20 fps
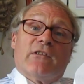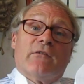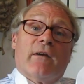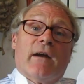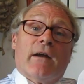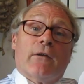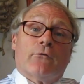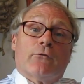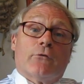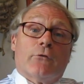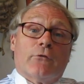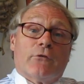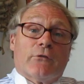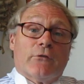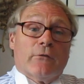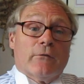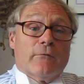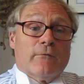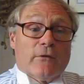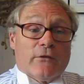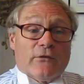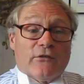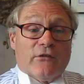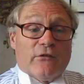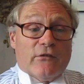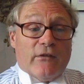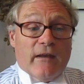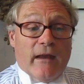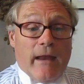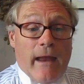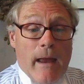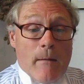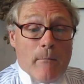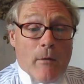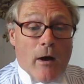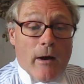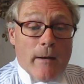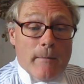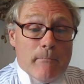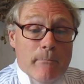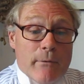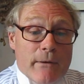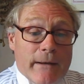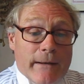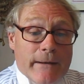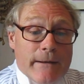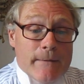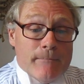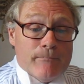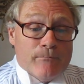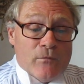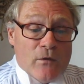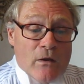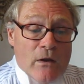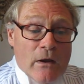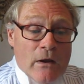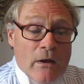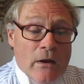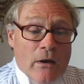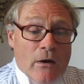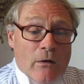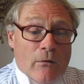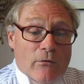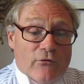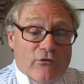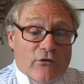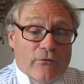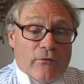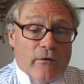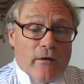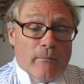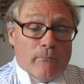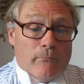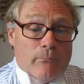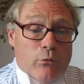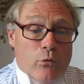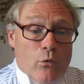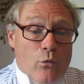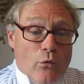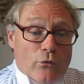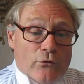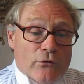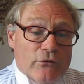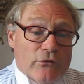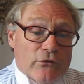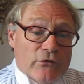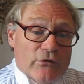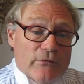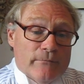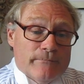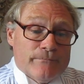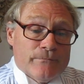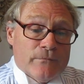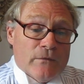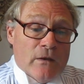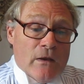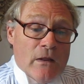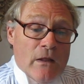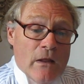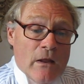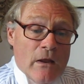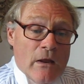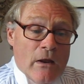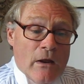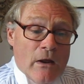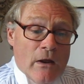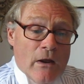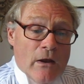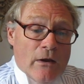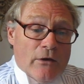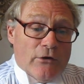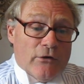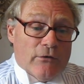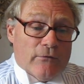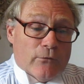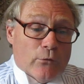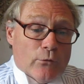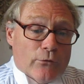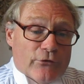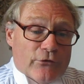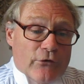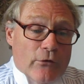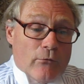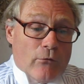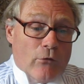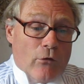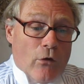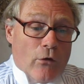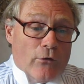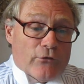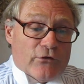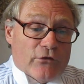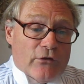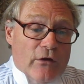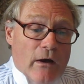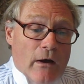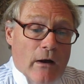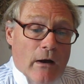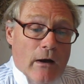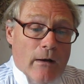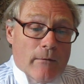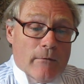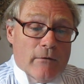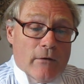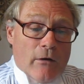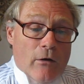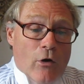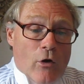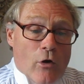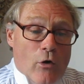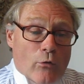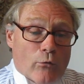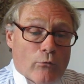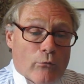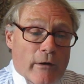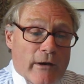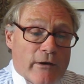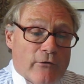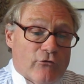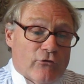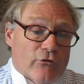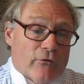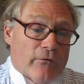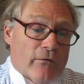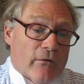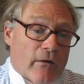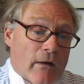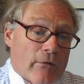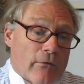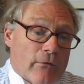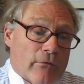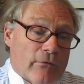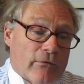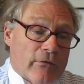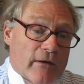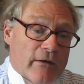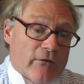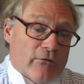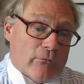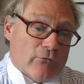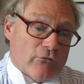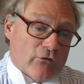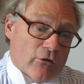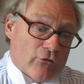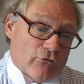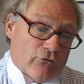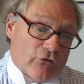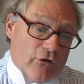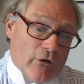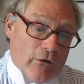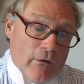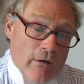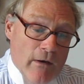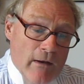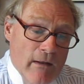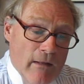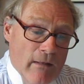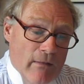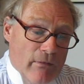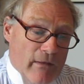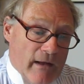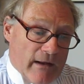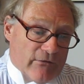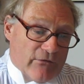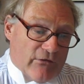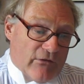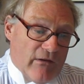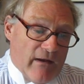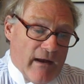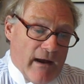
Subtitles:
of Andrews versus the MIB, which is very important. You've also got a whole range of other things, which I'll show you. That's the